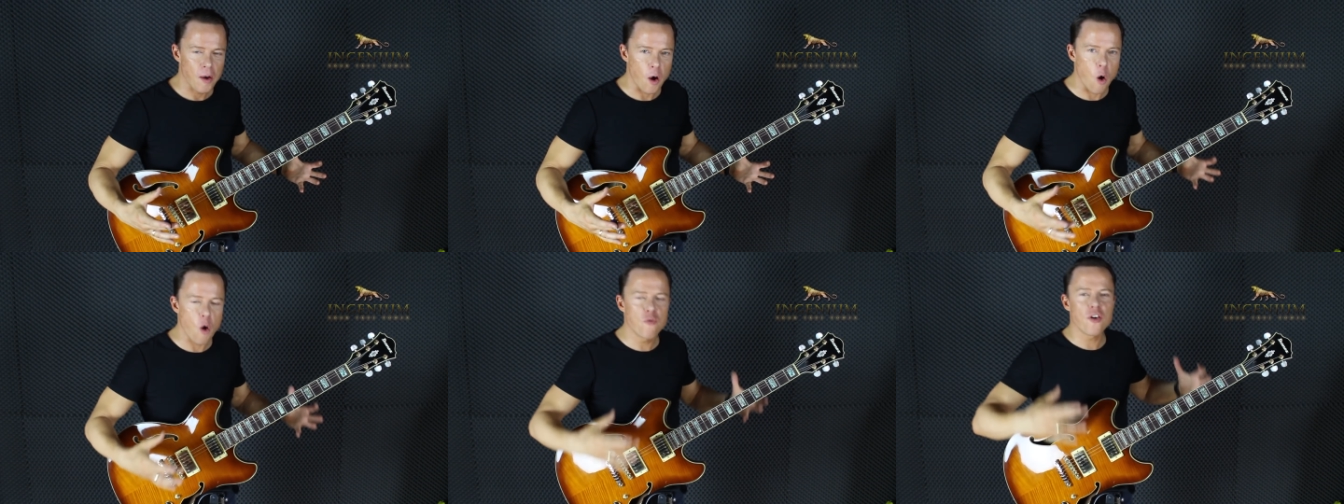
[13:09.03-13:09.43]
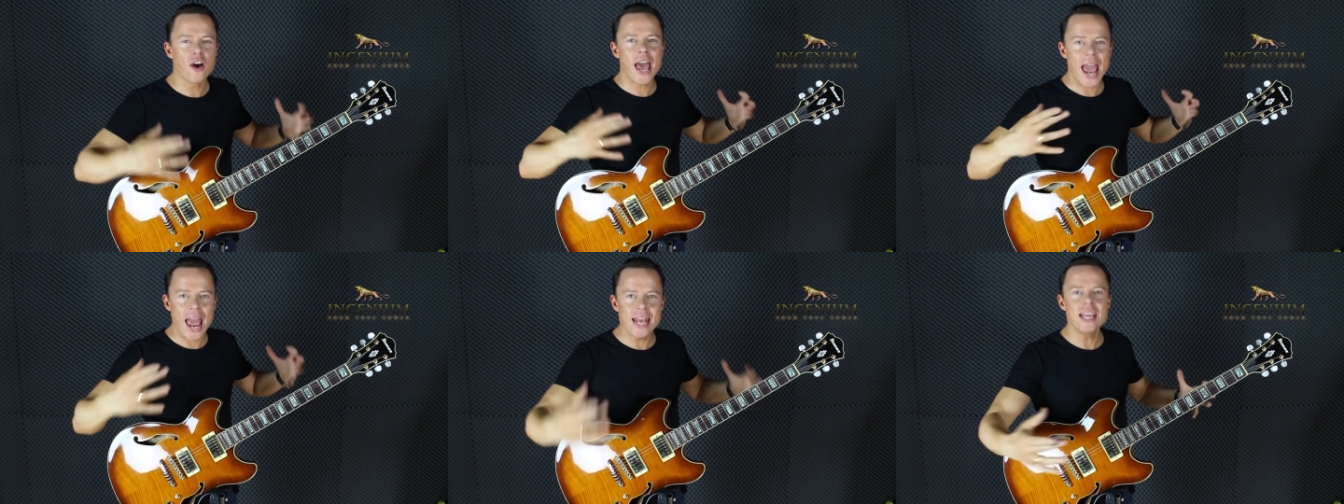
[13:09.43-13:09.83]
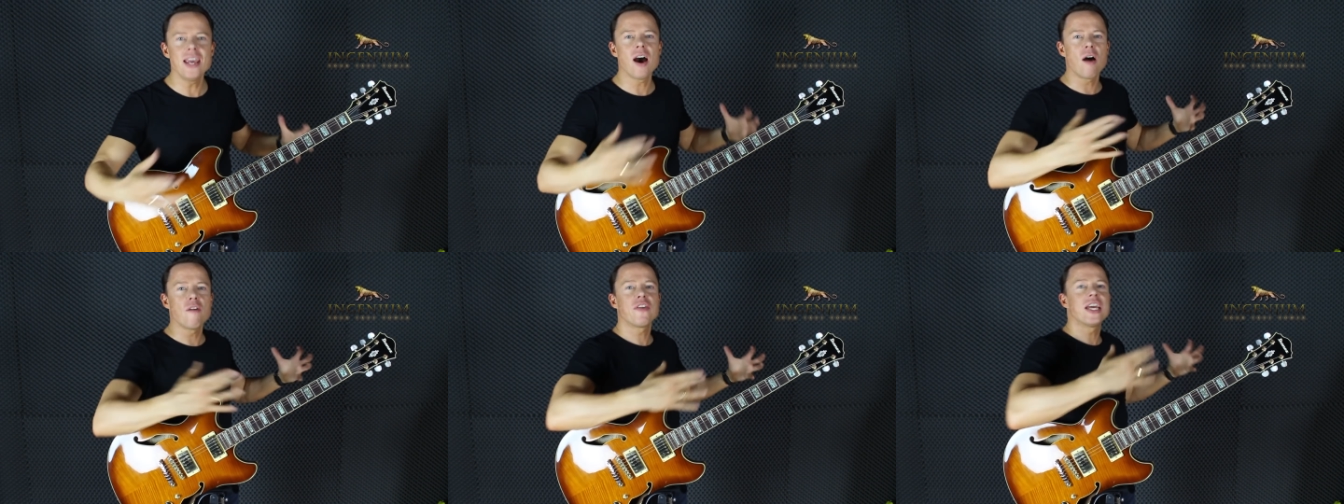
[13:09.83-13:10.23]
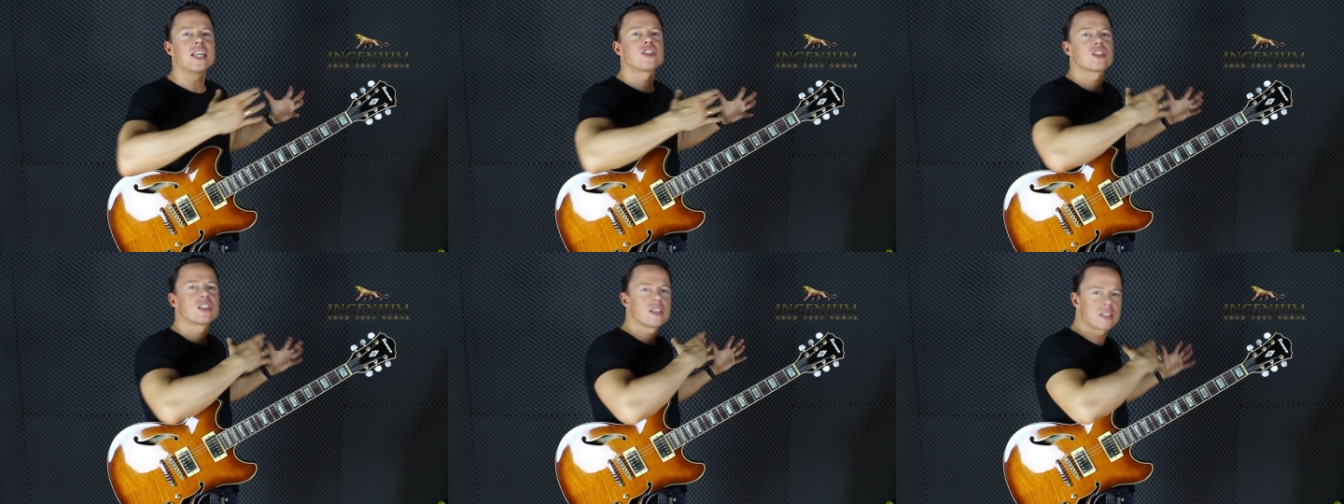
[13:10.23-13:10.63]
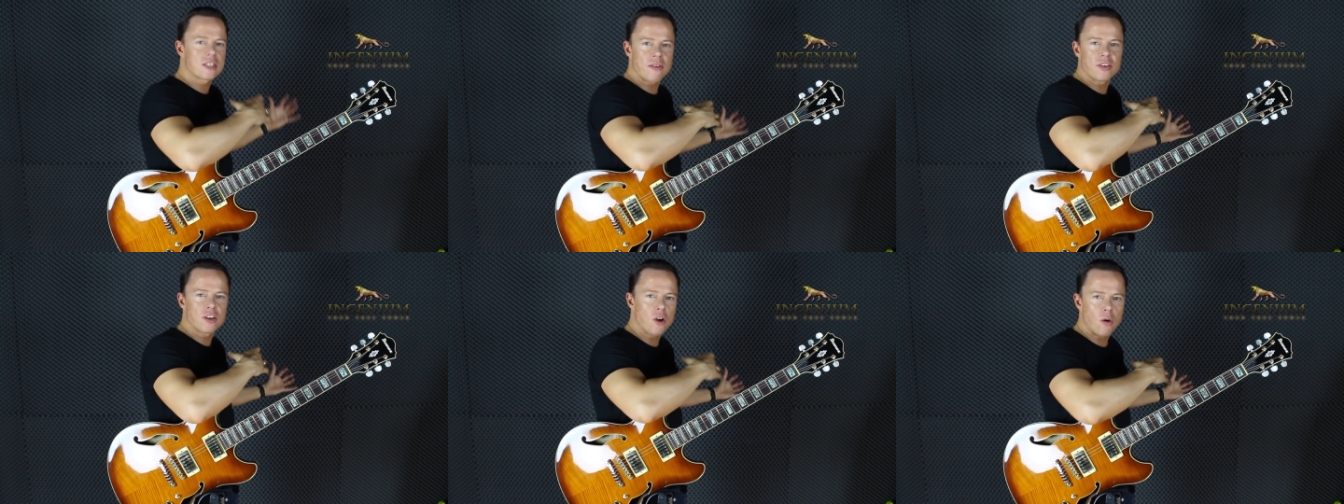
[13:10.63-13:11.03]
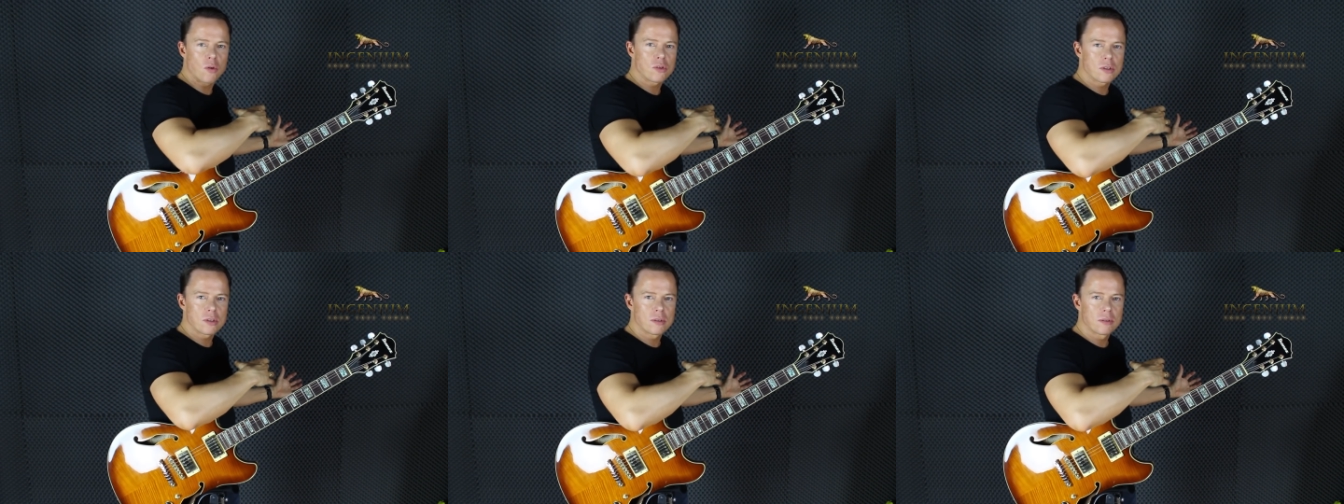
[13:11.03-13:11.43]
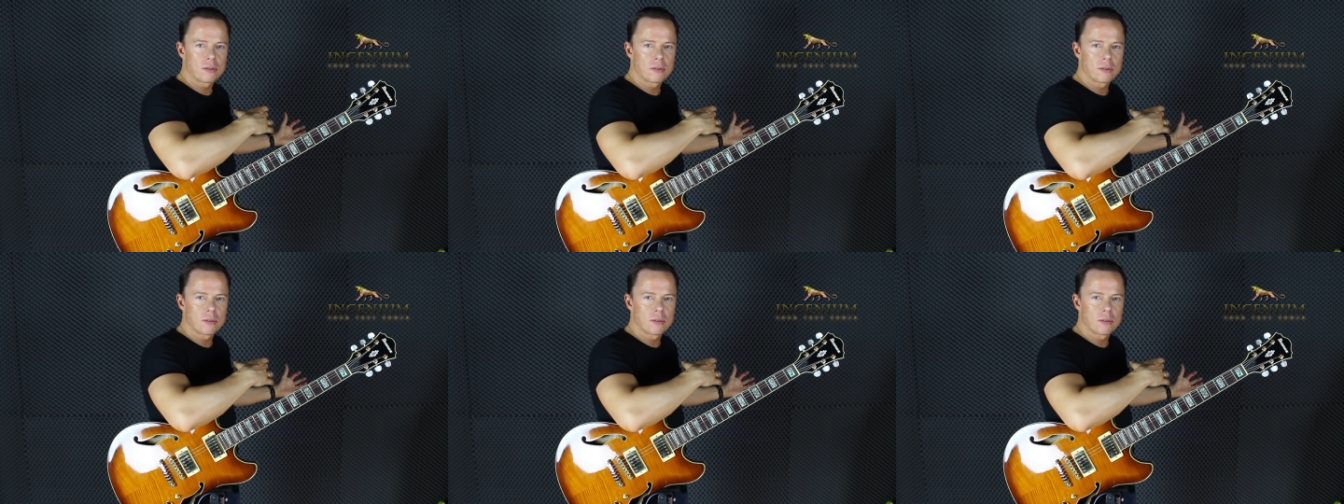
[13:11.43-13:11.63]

over any of its seven chords,